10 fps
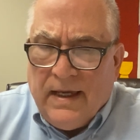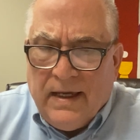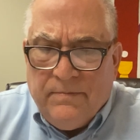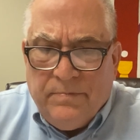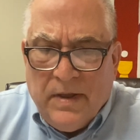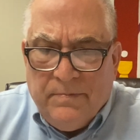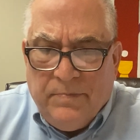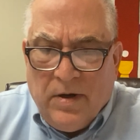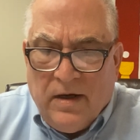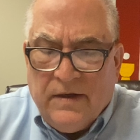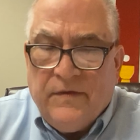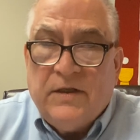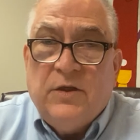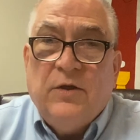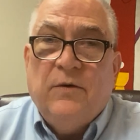And part of
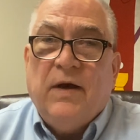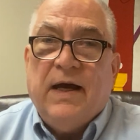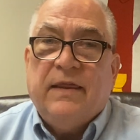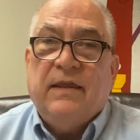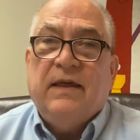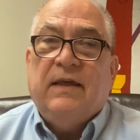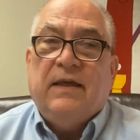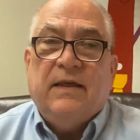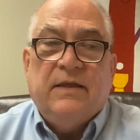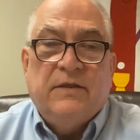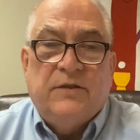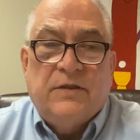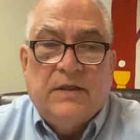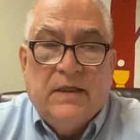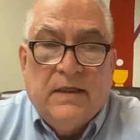it, too, I think,
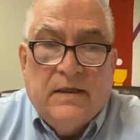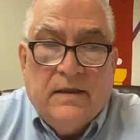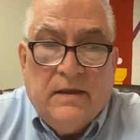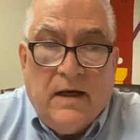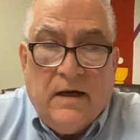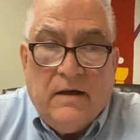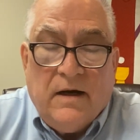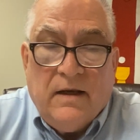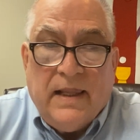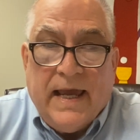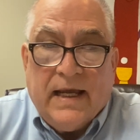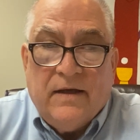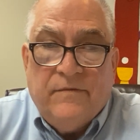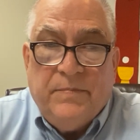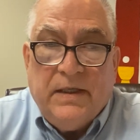is our lack
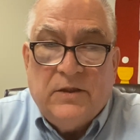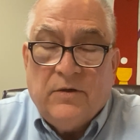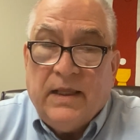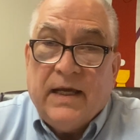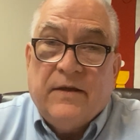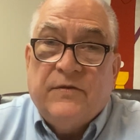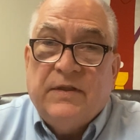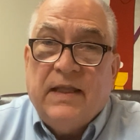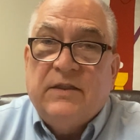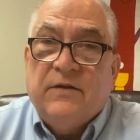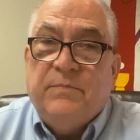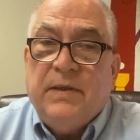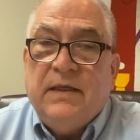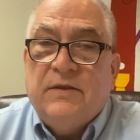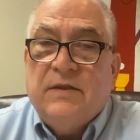of peace or lack of sense of
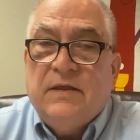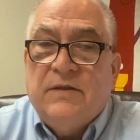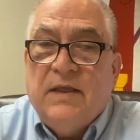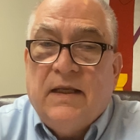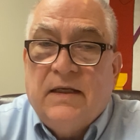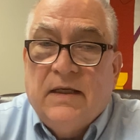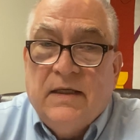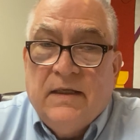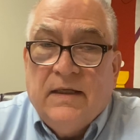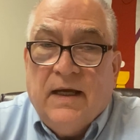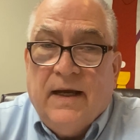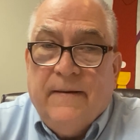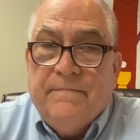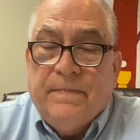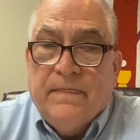peace is that
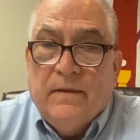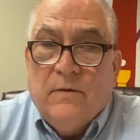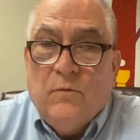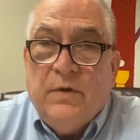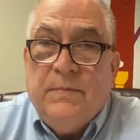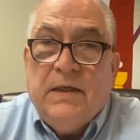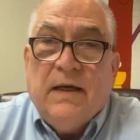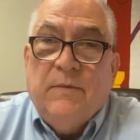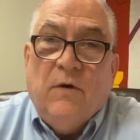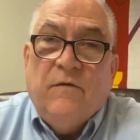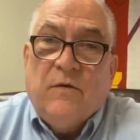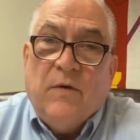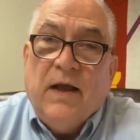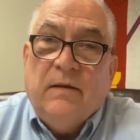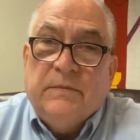we become
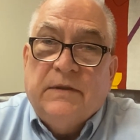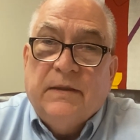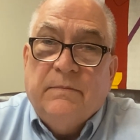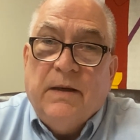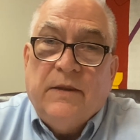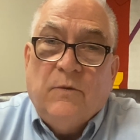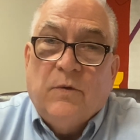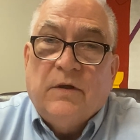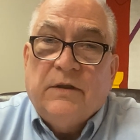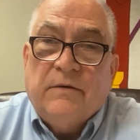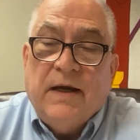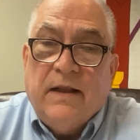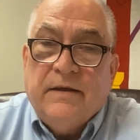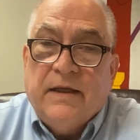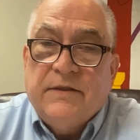overwhelmed by the world
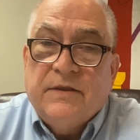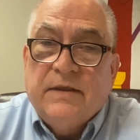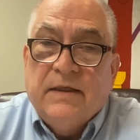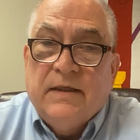around us.